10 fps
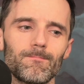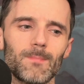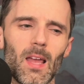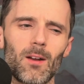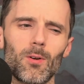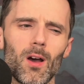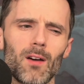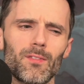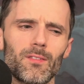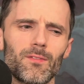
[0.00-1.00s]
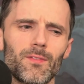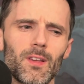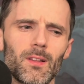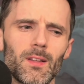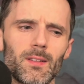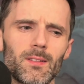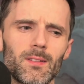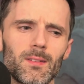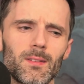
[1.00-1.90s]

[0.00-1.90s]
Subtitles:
I don't often feel it